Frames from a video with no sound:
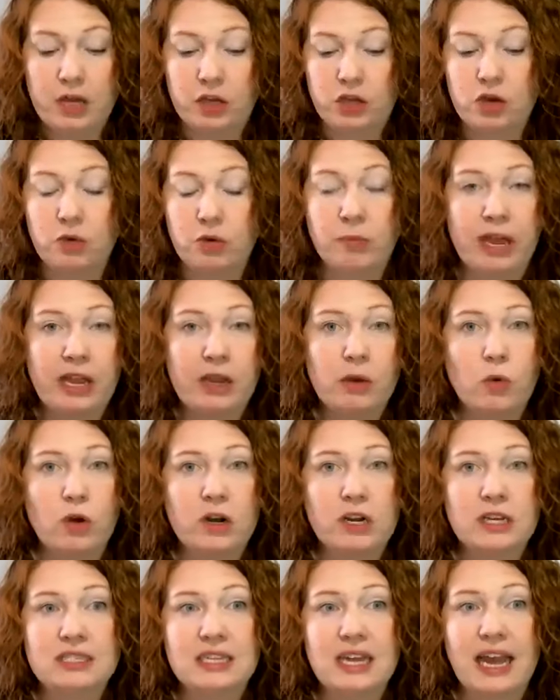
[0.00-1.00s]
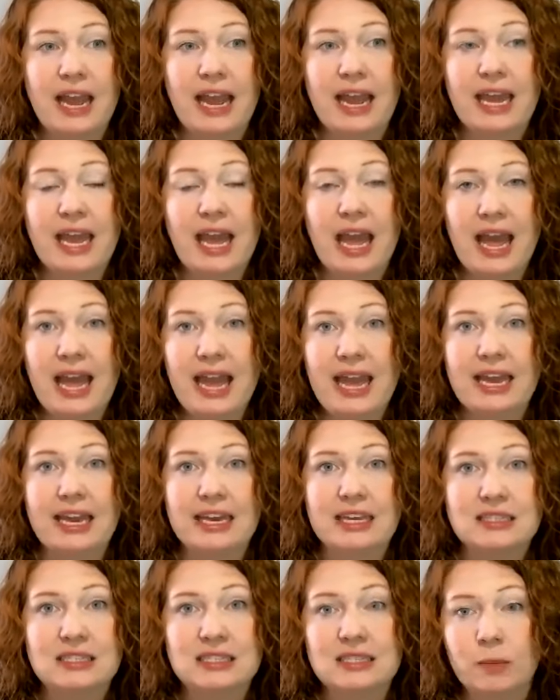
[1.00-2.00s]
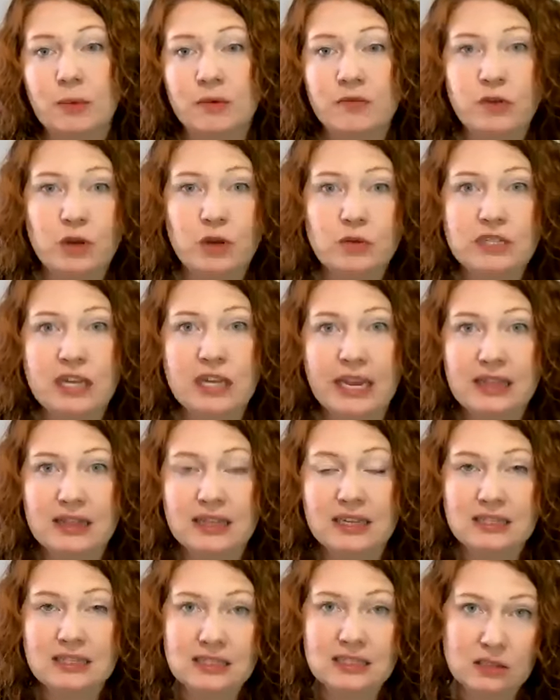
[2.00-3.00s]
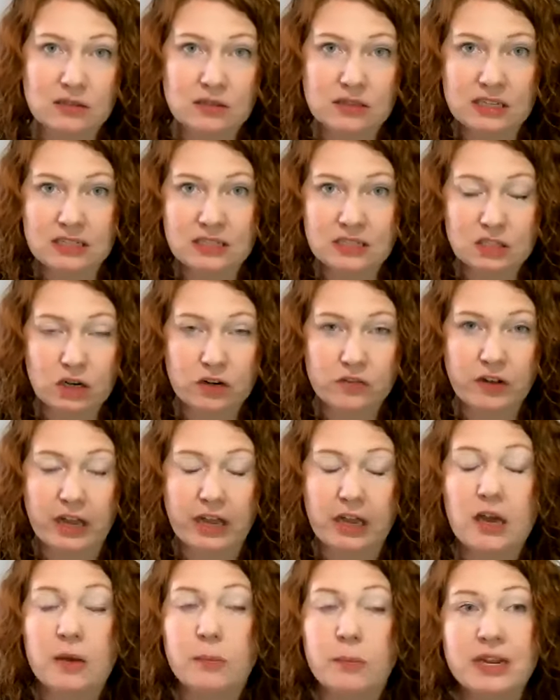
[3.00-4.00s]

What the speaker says: you may want to say, hey, can some of you take this survey?